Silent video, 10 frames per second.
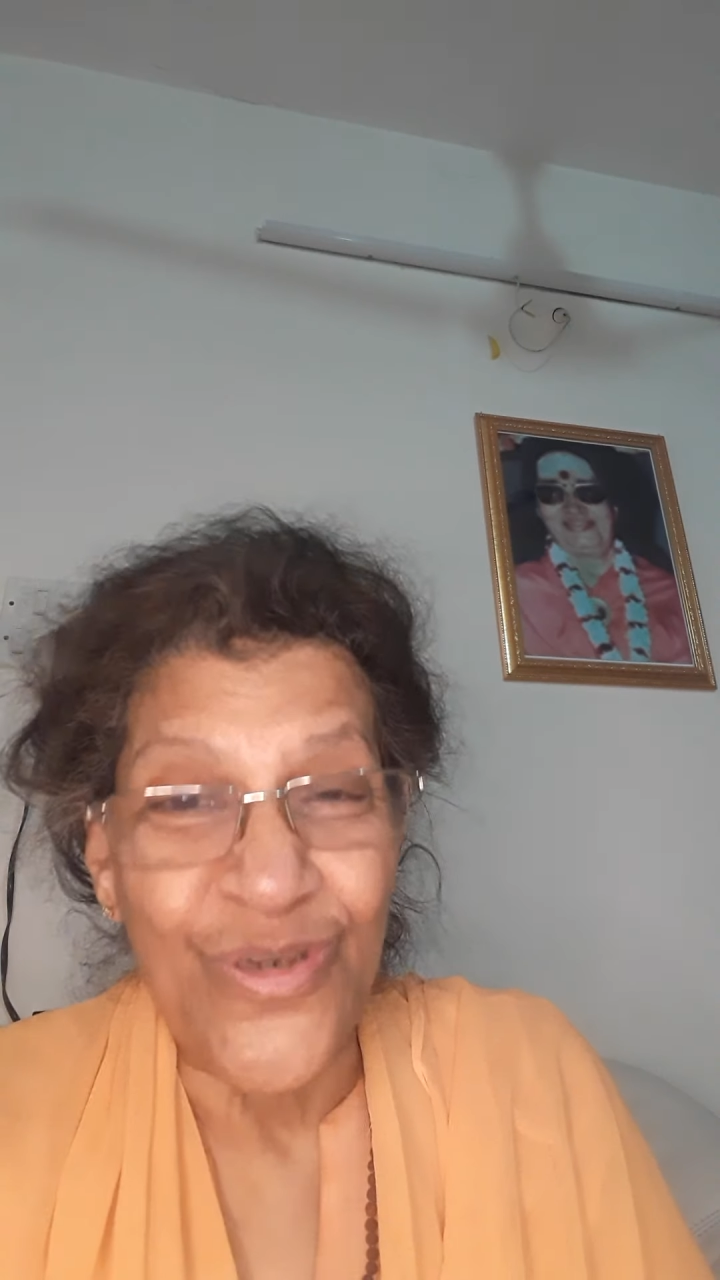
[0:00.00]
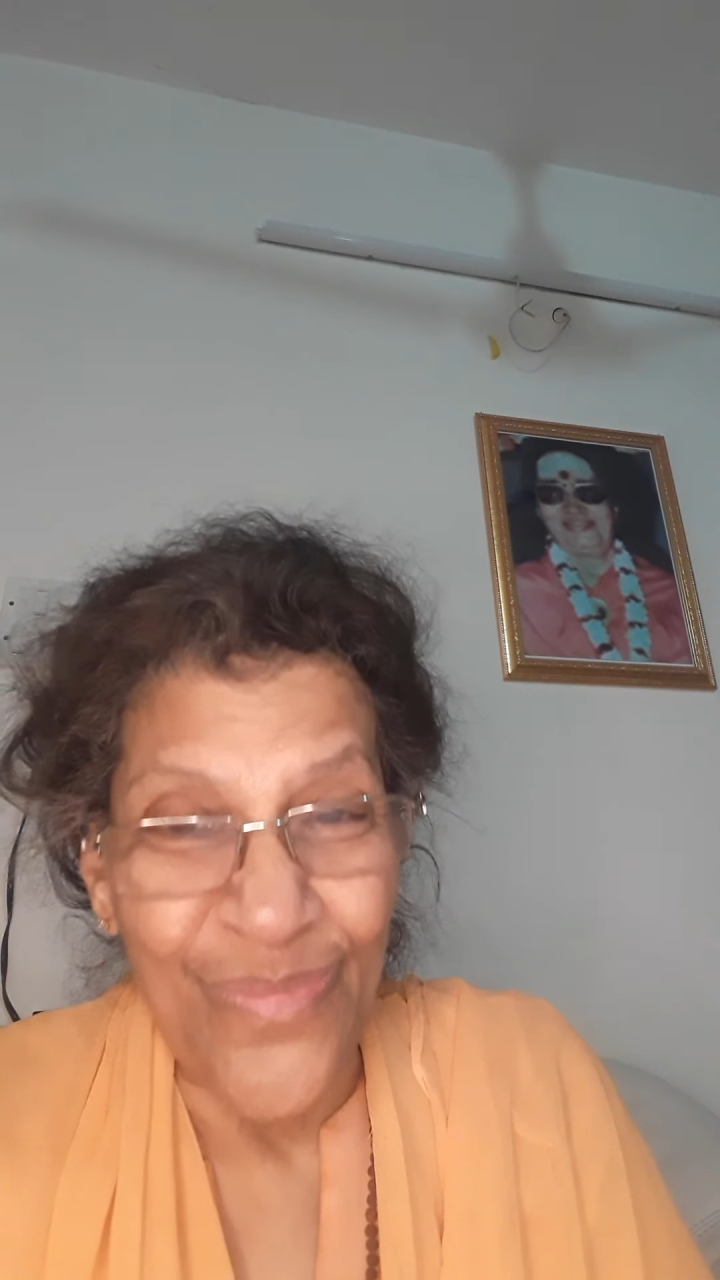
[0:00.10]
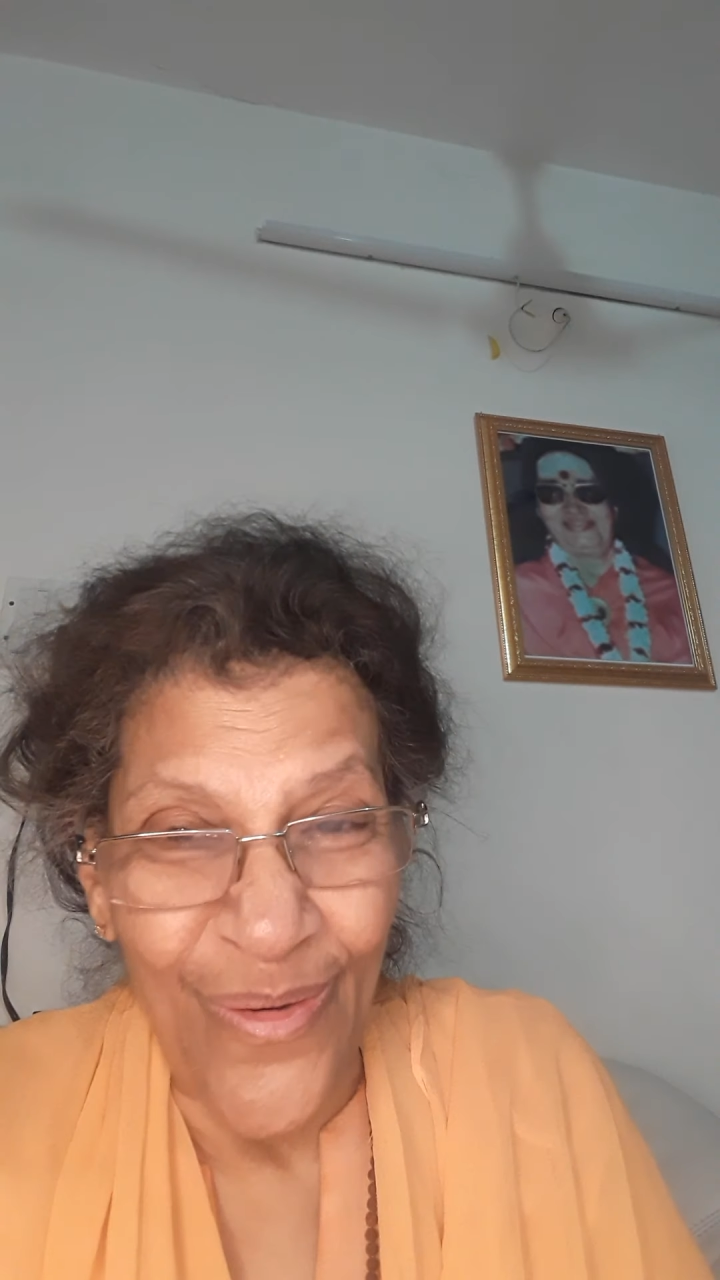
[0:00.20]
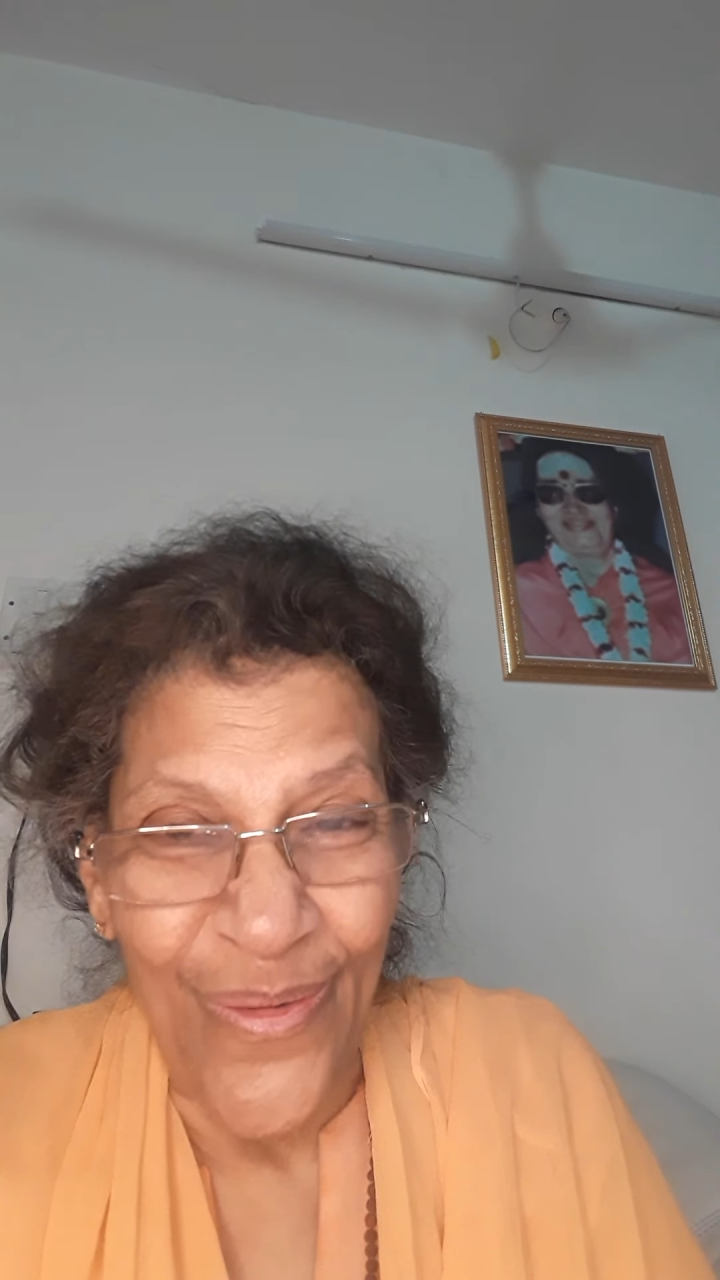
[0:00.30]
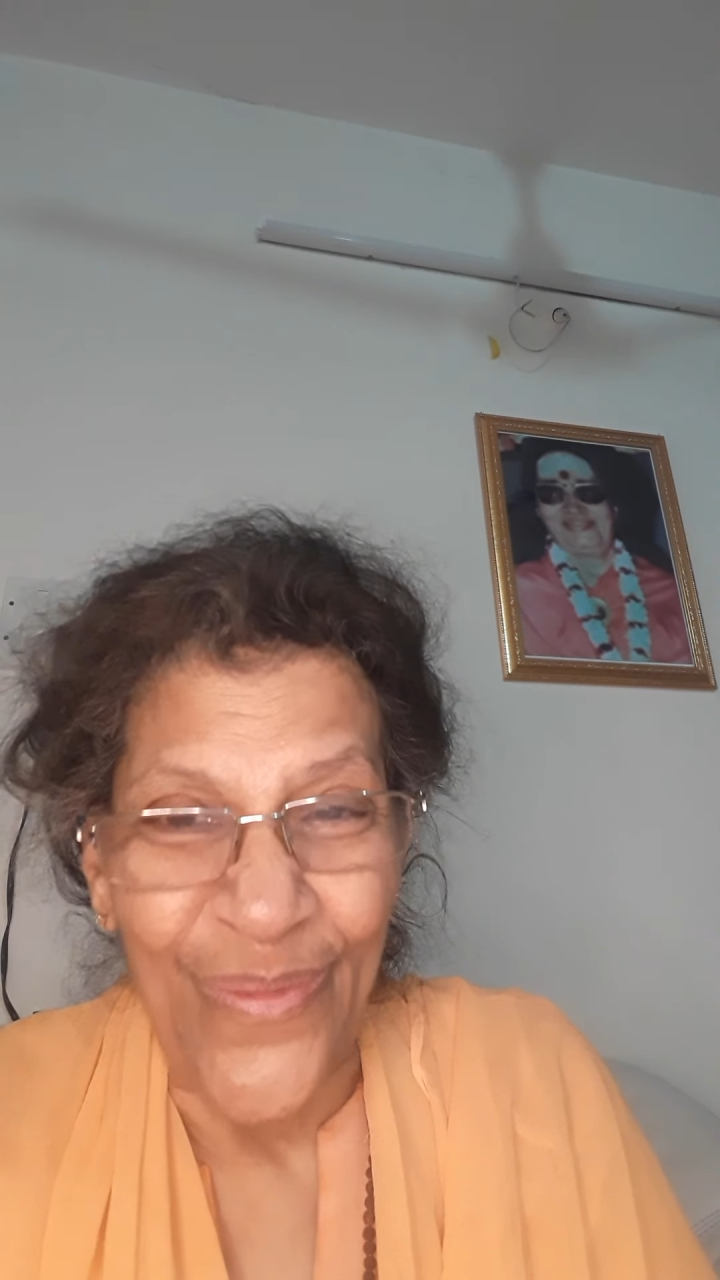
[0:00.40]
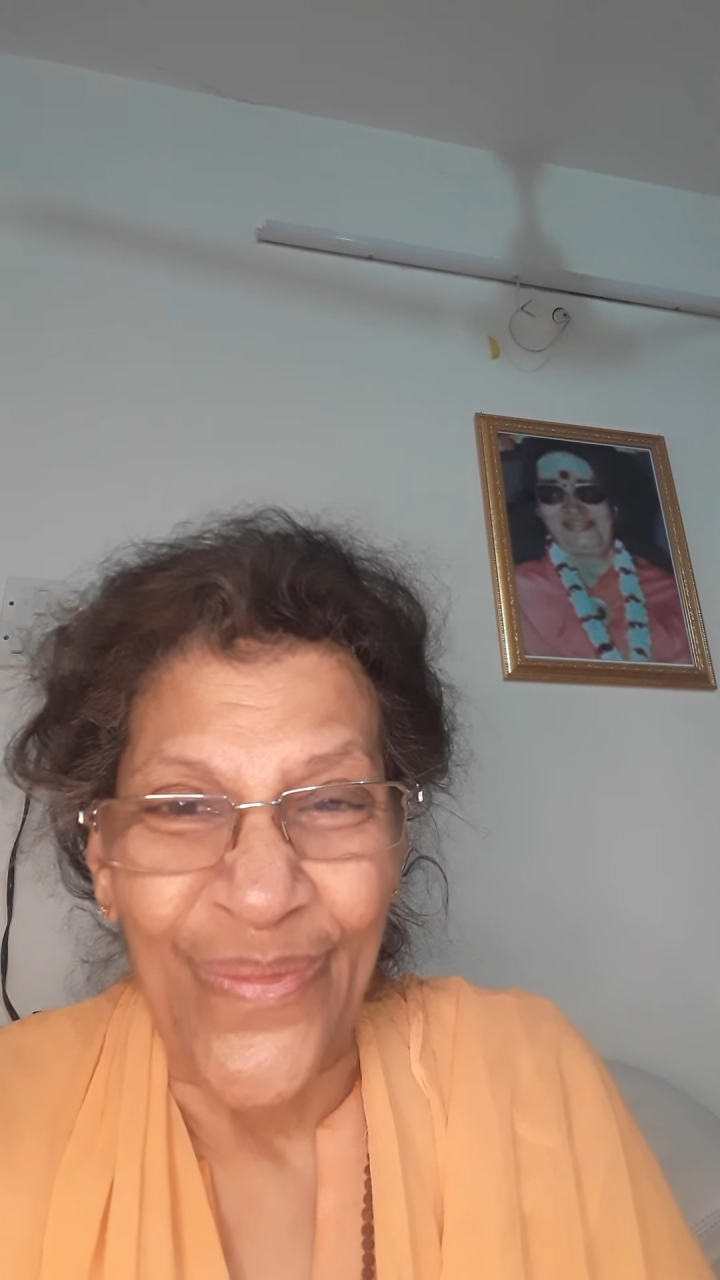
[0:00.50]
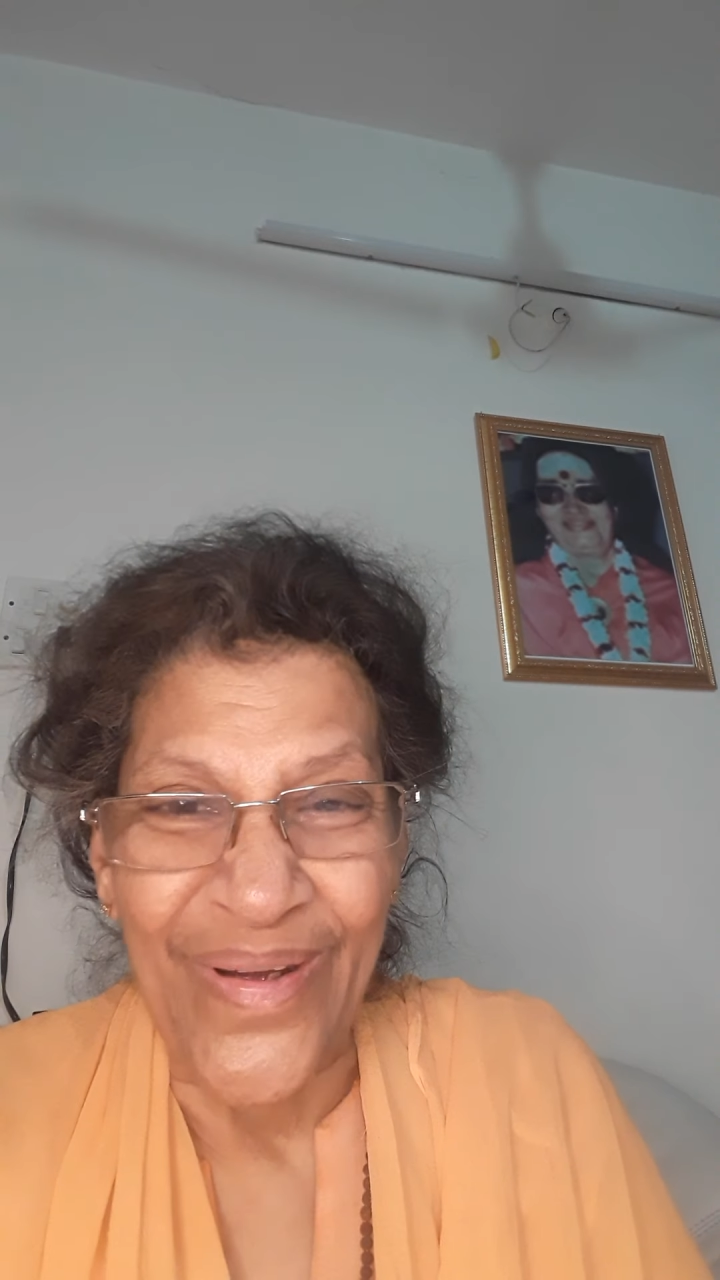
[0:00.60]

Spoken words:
tomorrow.